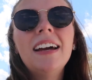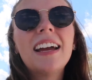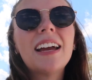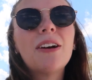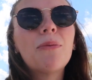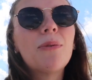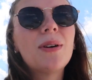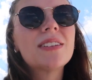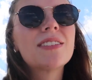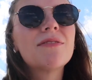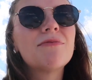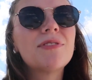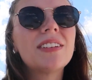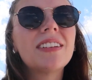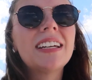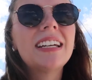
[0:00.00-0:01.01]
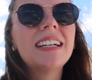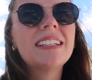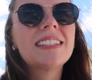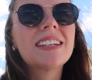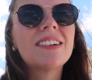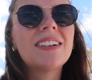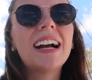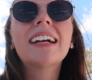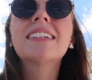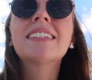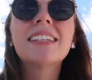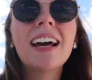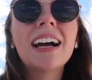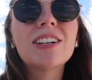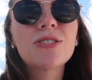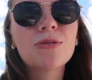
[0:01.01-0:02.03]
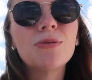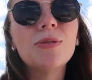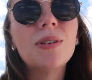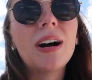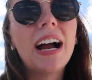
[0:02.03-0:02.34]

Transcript: it wasn't really until, I guess in high school,